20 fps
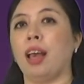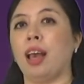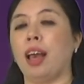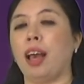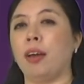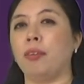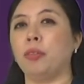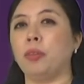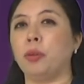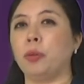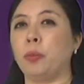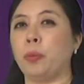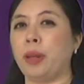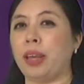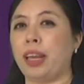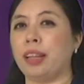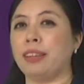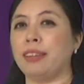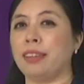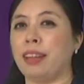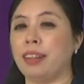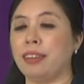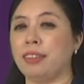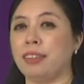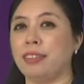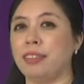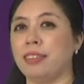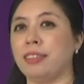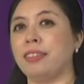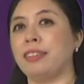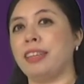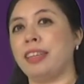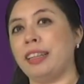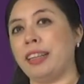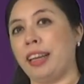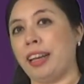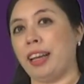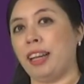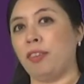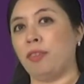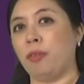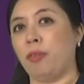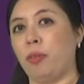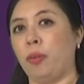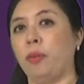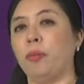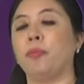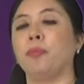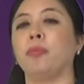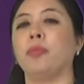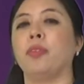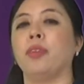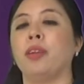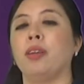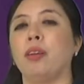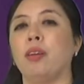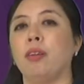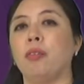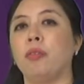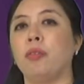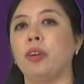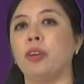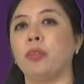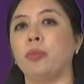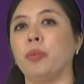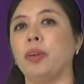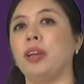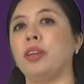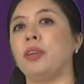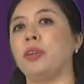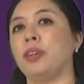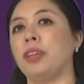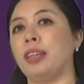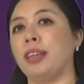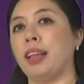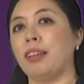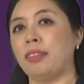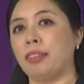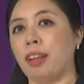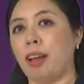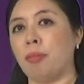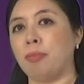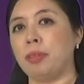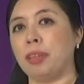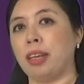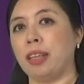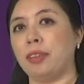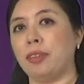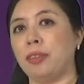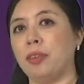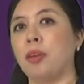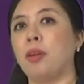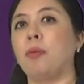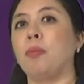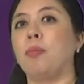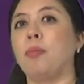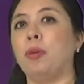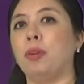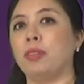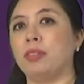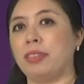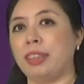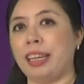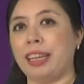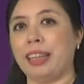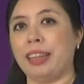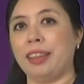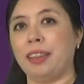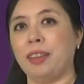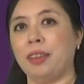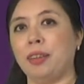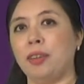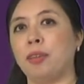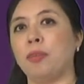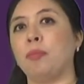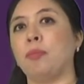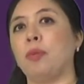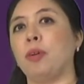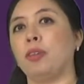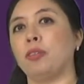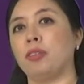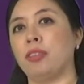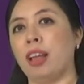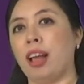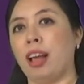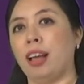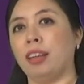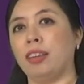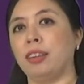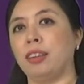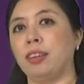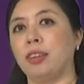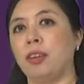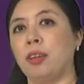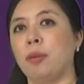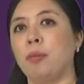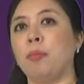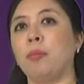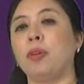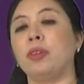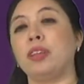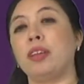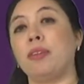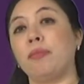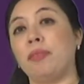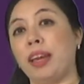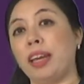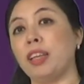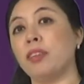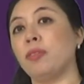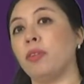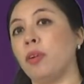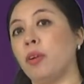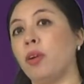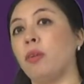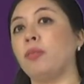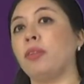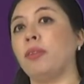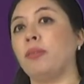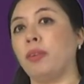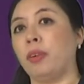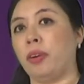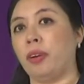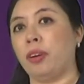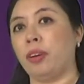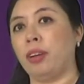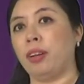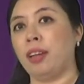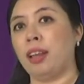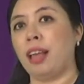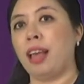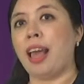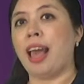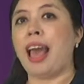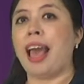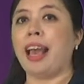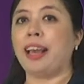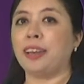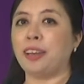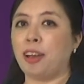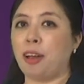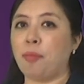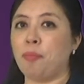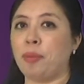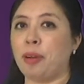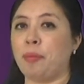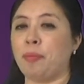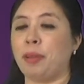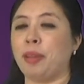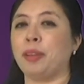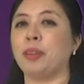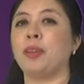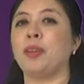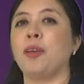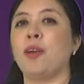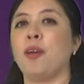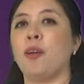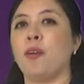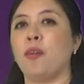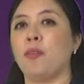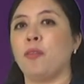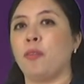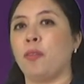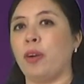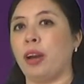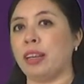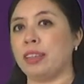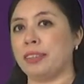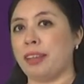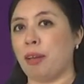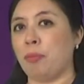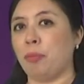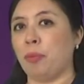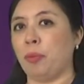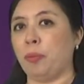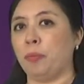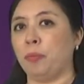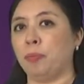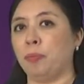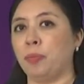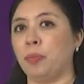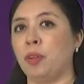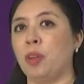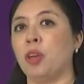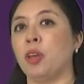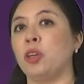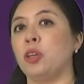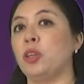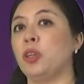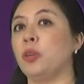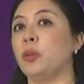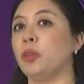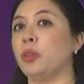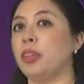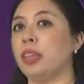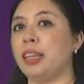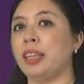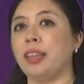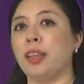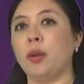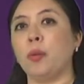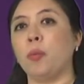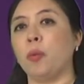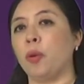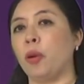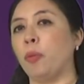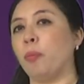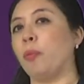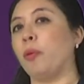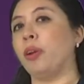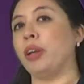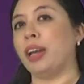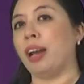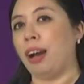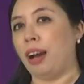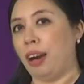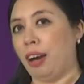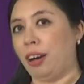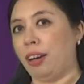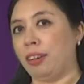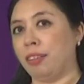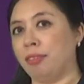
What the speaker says: How to create sentences in negative form. First one, you need a subject, plus did, plus not, plus the base form of the verb, and complement. For example, you didn't work very hard.